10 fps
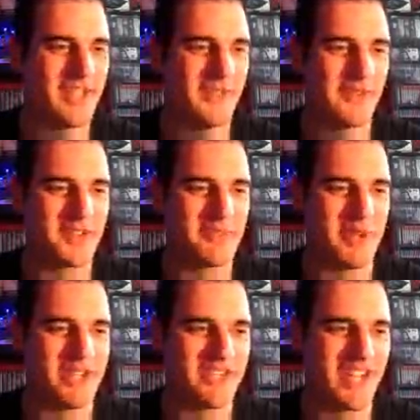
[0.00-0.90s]
First
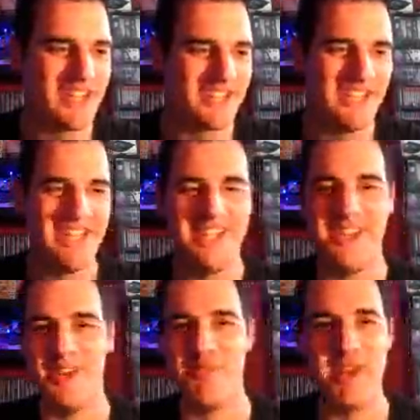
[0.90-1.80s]
place has
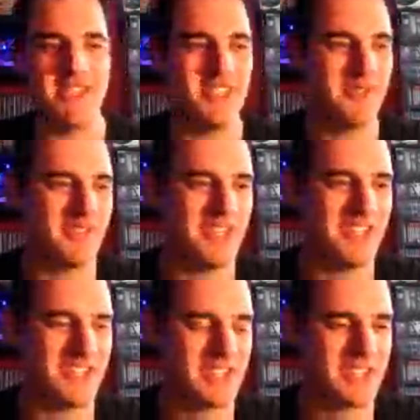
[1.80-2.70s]
a massive lead
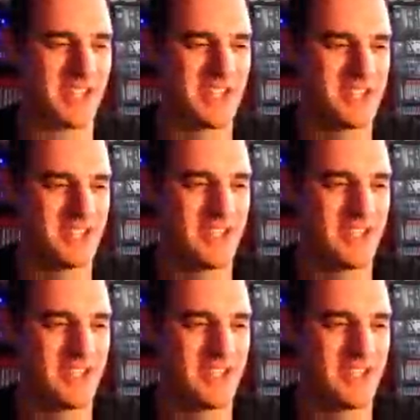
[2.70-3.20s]
at this stage,